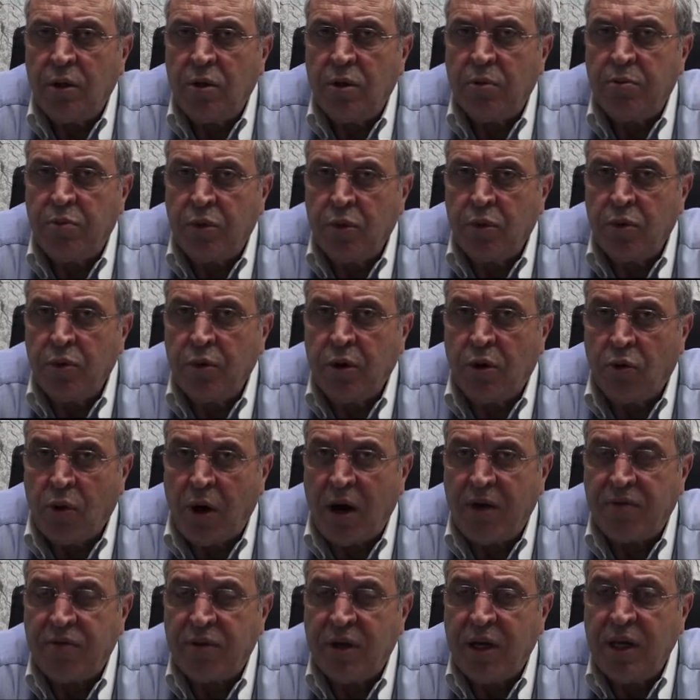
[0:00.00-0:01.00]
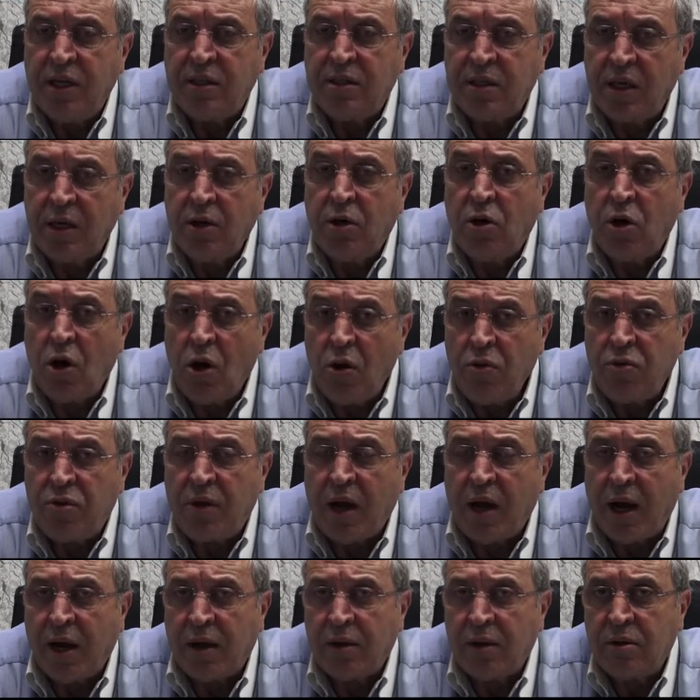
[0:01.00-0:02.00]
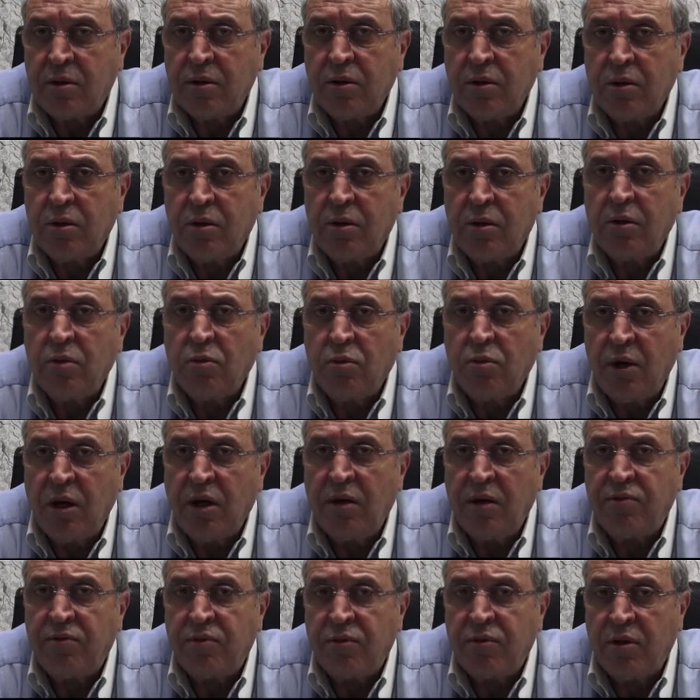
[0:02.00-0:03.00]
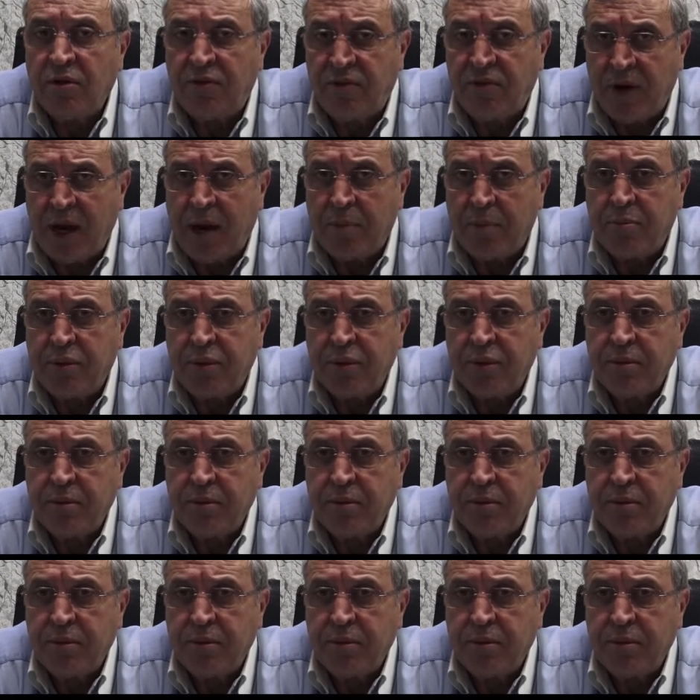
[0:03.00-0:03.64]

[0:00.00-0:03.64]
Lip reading: the bone graft is in contact with the flap.